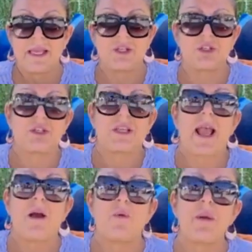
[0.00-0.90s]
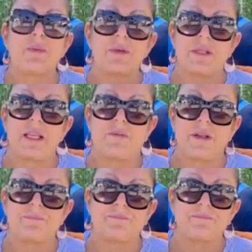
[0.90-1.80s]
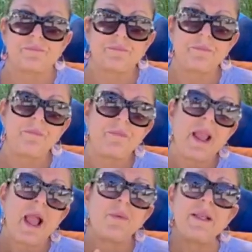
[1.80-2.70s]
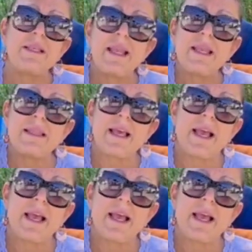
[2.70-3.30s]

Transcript: It's just how we perceive it, how we take